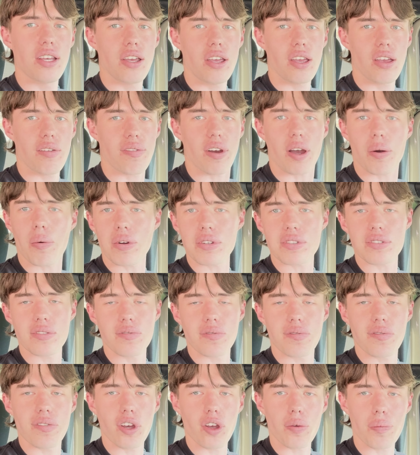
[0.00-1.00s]
If I wasn't
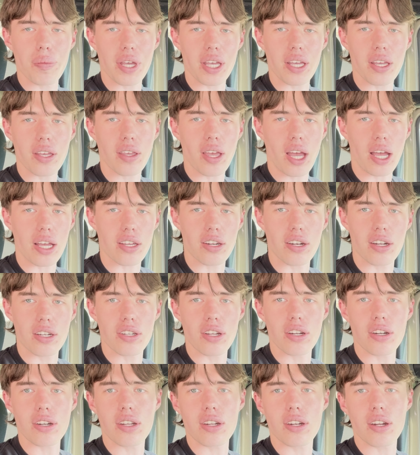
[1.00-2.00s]
filming, I could have
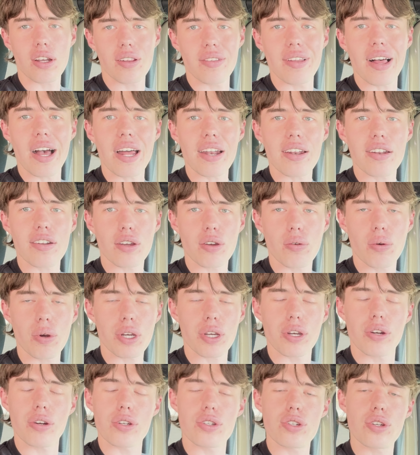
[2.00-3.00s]
done it a lot
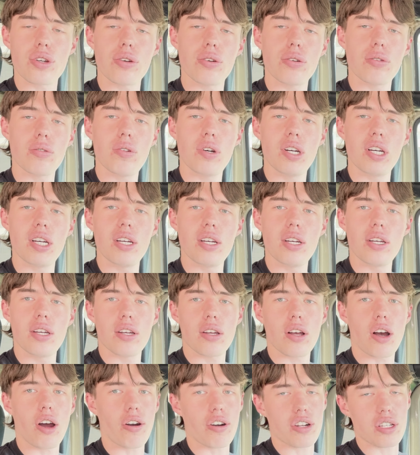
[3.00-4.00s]
quicker too.
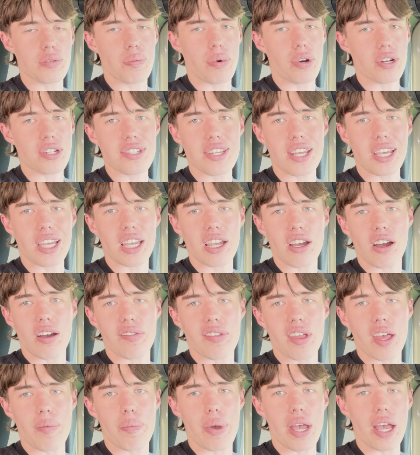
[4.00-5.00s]
Hardest part's taking off
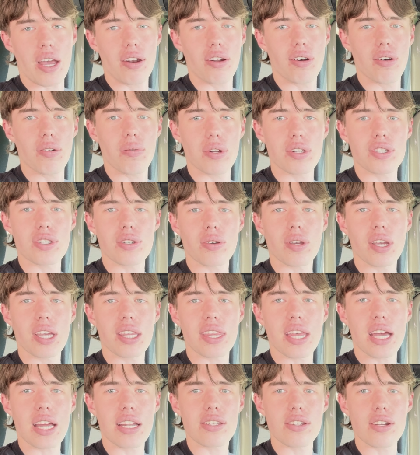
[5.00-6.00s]
that panel. Once you get
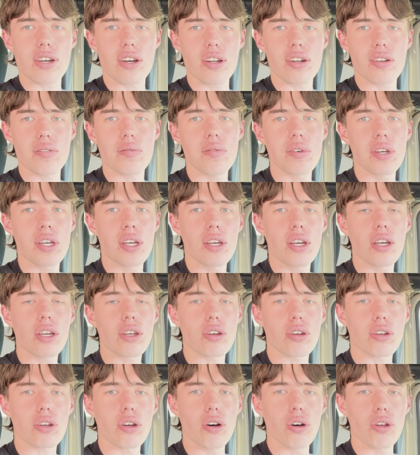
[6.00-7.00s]
that done,
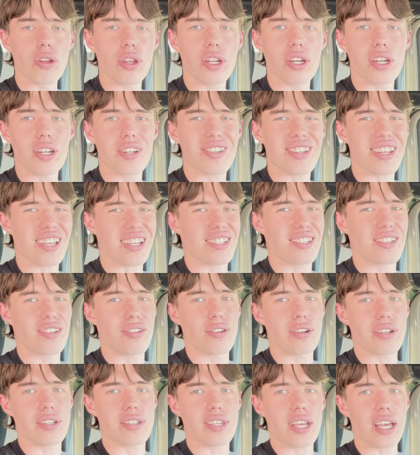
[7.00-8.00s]
you're golden. It takes
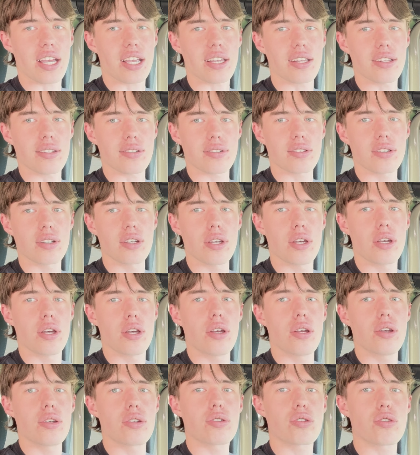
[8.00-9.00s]
30 seconds.
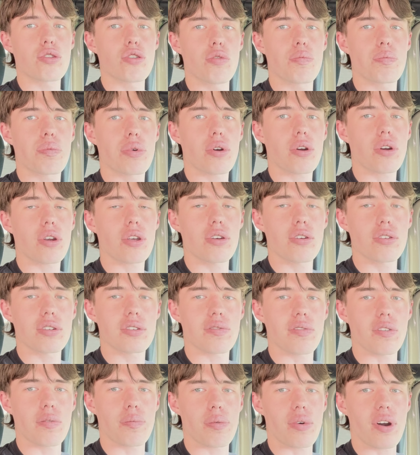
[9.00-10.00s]
Super
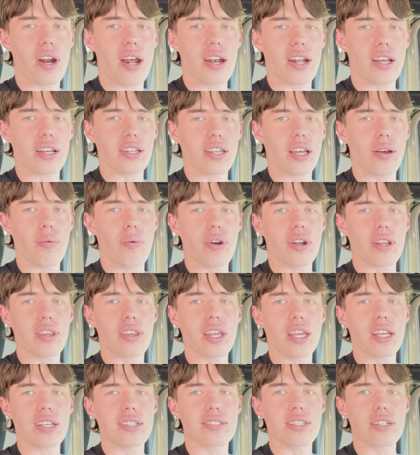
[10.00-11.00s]
useful product. I want to
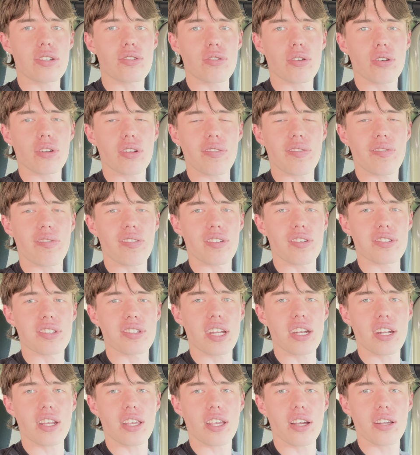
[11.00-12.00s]
thank Citreal for
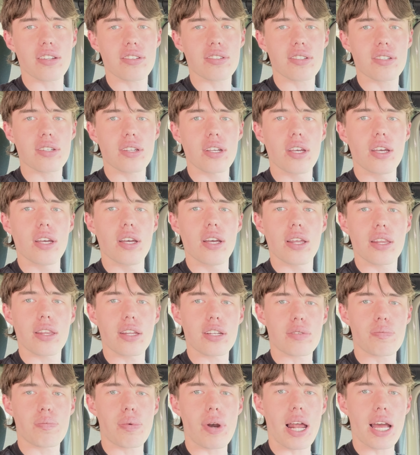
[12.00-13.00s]
sending us this
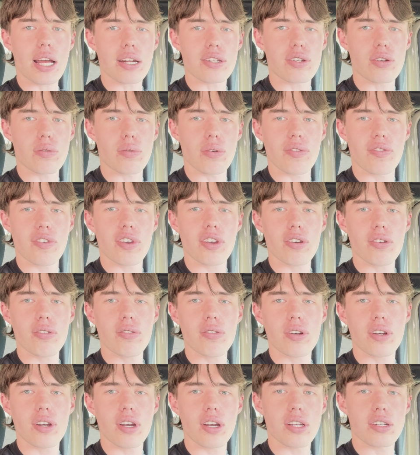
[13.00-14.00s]
product to review.
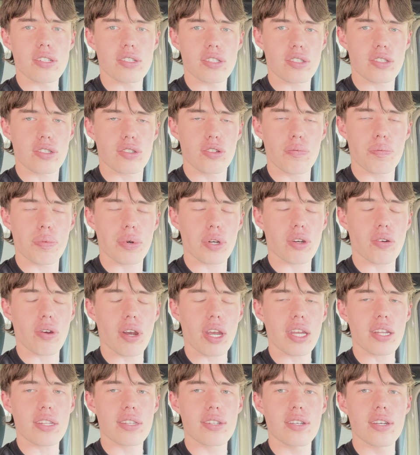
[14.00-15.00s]
It's super
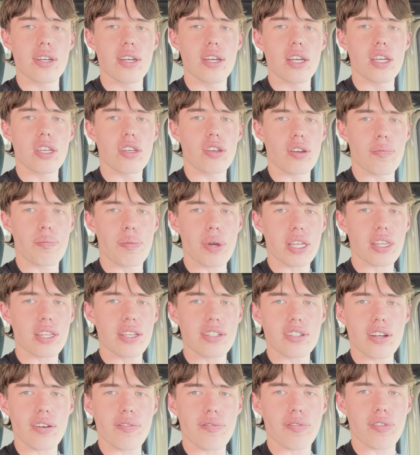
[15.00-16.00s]
great. You can pick these
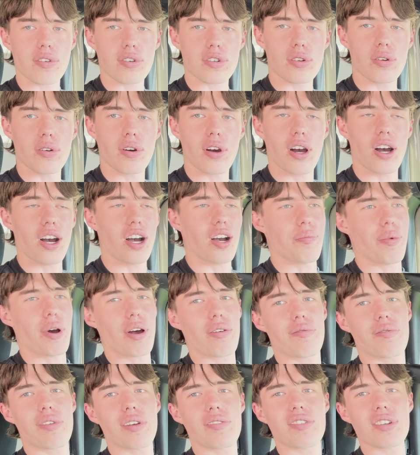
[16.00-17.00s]
up for about
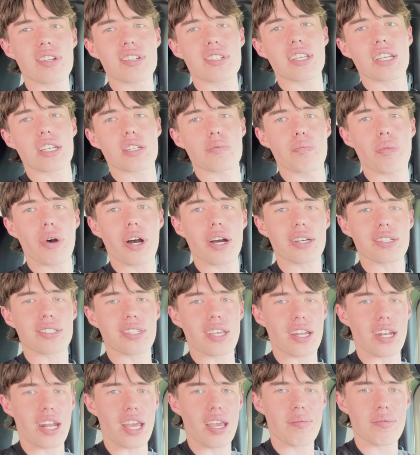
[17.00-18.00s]
56 bucks
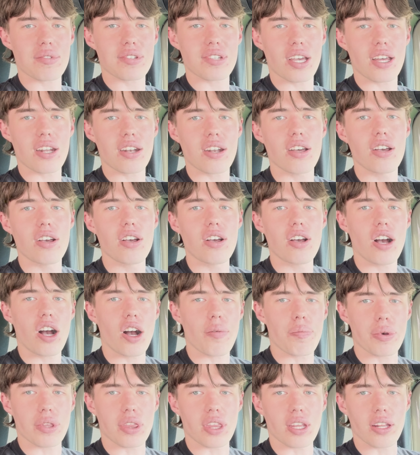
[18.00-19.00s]
on Amazon. I'll
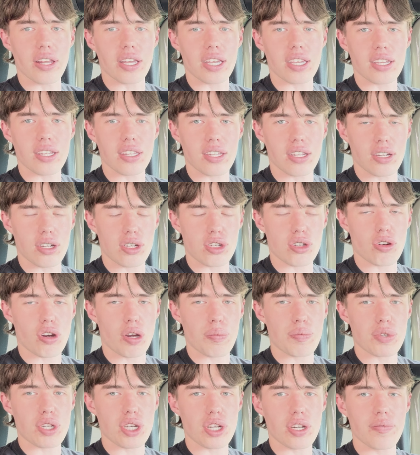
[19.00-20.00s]
put the link in the
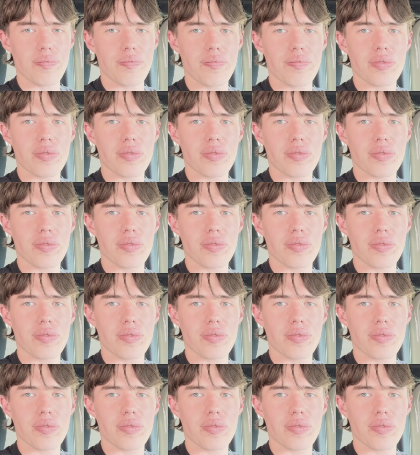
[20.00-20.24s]
description.